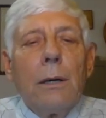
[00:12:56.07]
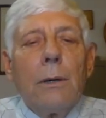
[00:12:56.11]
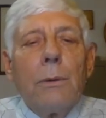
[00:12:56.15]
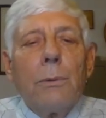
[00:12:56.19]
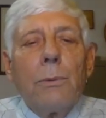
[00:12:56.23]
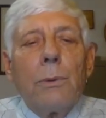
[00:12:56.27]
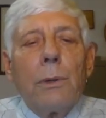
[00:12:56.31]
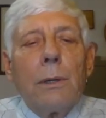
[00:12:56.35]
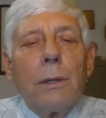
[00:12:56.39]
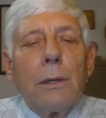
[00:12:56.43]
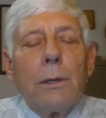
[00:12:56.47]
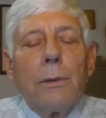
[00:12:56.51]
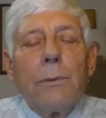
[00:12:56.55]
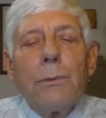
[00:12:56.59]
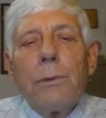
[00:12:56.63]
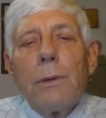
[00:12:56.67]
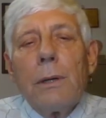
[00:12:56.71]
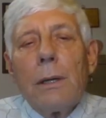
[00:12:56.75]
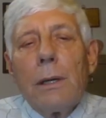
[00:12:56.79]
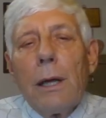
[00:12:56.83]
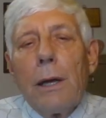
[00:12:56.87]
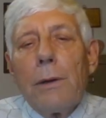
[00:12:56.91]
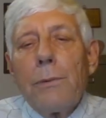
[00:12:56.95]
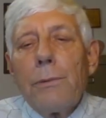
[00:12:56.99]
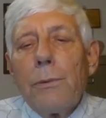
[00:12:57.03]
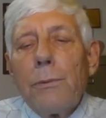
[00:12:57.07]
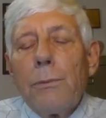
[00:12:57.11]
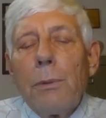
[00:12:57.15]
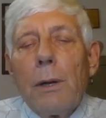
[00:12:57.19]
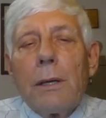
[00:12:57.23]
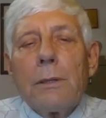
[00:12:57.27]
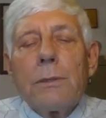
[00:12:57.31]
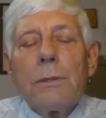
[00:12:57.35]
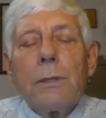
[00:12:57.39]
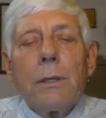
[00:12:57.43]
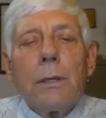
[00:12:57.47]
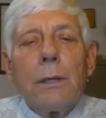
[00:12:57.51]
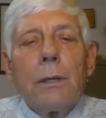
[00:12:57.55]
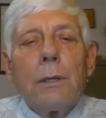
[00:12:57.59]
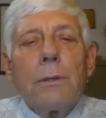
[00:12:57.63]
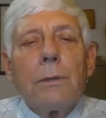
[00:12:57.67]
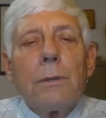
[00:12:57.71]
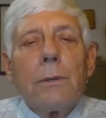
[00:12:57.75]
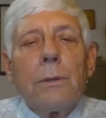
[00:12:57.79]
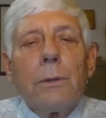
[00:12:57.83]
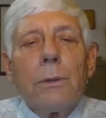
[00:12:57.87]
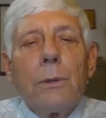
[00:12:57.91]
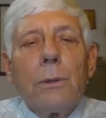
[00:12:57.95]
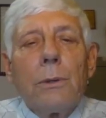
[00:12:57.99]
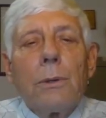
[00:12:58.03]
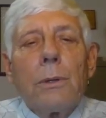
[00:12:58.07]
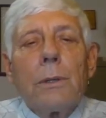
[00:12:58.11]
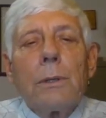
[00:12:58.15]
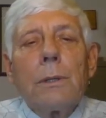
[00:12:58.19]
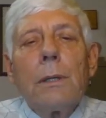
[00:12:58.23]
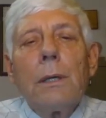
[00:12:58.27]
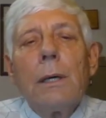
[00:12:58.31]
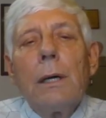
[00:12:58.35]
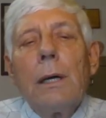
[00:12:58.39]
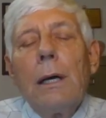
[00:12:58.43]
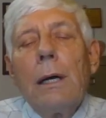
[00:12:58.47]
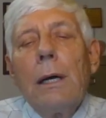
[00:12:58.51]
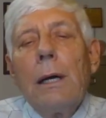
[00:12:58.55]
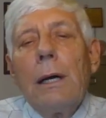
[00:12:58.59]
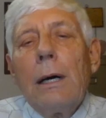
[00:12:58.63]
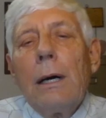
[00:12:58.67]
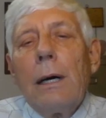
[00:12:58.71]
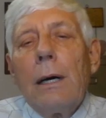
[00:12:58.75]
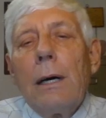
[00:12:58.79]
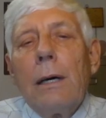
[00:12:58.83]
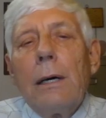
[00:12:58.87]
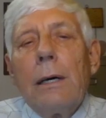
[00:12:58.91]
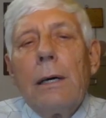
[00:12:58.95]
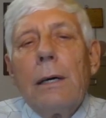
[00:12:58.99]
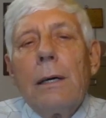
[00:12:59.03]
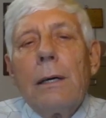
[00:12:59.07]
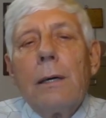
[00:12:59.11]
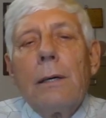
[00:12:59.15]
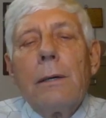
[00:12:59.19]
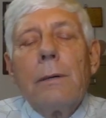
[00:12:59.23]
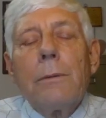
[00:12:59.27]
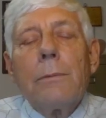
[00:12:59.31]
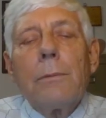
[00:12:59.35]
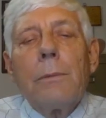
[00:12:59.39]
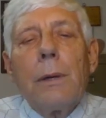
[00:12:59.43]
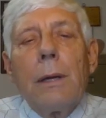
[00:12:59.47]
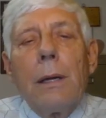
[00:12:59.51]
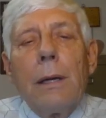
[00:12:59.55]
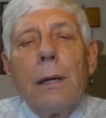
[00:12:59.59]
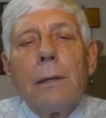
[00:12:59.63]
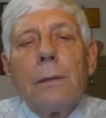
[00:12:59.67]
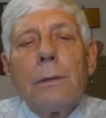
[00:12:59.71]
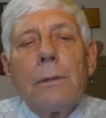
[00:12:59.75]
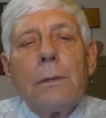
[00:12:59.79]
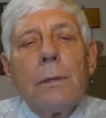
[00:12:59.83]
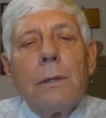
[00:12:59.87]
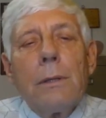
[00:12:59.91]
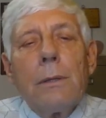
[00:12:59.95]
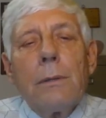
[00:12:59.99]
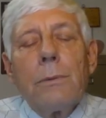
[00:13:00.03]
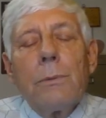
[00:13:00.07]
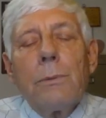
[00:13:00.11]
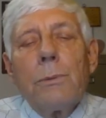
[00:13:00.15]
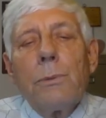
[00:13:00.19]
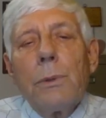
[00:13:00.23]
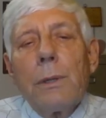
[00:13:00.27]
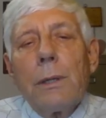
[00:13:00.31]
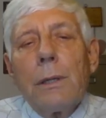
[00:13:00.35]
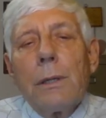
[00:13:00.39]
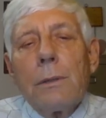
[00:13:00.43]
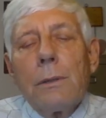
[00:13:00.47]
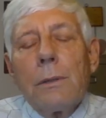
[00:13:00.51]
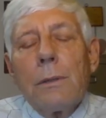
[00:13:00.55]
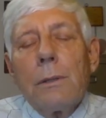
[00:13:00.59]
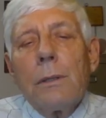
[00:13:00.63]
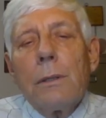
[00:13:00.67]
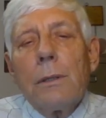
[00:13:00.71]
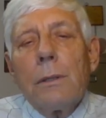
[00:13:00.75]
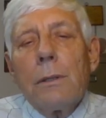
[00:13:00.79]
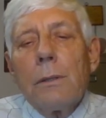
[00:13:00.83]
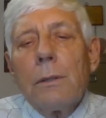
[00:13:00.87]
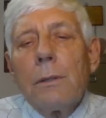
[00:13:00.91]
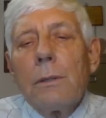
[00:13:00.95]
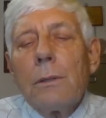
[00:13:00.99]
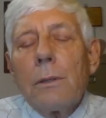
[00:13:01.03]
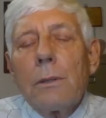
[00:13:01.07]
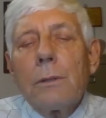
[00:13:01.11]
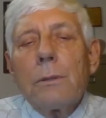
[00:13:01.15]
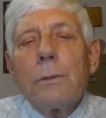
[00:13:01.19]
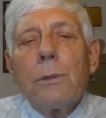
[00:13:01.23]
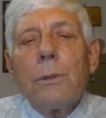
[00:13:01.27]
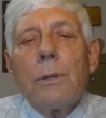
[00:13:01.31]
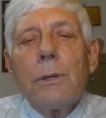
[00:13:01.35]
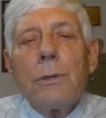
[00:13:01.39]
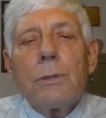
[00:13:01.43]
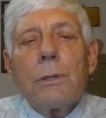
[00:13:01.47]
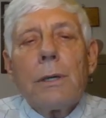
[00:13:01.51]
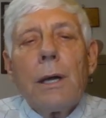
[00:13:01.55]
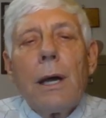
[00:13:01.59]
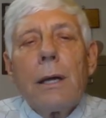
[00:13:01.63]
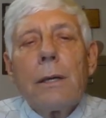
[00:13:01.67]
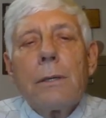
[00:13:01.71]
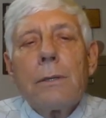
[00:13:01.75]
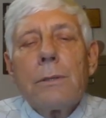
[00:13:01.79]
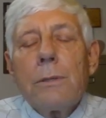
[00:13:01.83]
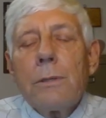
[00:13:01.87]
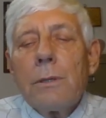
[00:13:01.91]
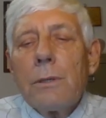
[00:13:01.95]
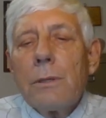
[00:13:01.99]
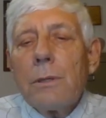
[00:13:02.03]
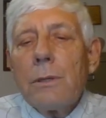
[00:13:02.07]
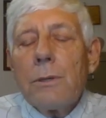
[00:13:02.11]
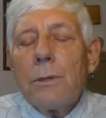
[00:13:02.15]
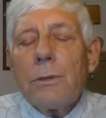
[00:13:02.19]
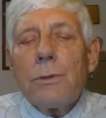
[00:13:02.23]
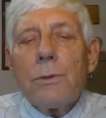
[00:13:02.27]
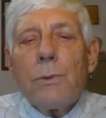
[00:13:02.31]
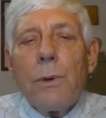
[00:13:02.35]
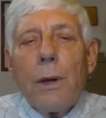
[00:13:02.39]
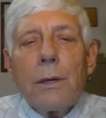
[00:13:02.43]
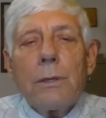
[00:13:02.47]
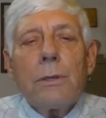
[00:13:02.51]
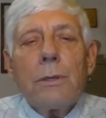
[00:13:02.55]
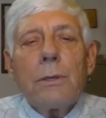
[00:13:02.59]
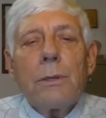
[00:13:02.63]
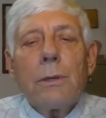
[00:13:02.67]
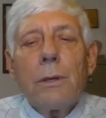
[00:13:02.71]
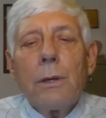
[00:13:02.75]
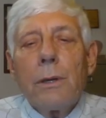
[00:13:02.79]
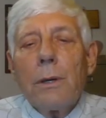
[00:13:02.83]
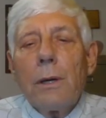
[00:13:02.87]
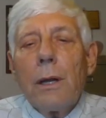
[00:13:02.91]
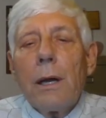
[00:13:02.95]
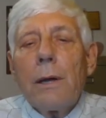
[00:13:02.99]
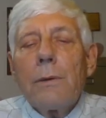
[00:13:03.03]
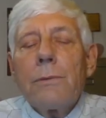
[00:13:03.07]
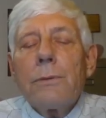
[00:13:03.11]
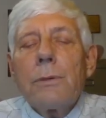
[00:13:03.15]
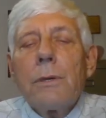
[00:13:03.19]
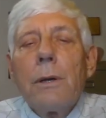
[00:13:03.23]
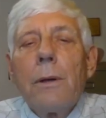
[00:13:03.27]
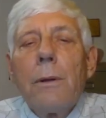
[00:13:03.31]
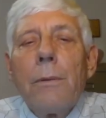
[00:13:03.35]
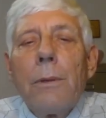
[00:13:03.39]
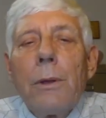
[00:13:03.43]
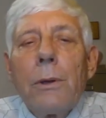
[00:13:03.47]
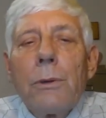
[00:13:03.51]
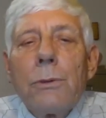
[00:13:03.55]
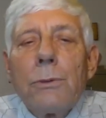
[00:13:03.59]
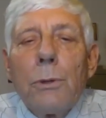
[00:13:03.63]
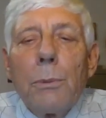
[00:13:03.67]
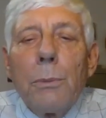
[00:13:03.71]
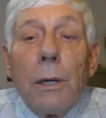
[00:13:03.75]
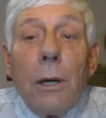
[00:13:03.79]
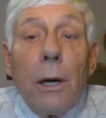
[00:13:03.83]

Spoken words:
we live a life of blessing under the Lord, and we can look to His guidance and His direction in our lives. So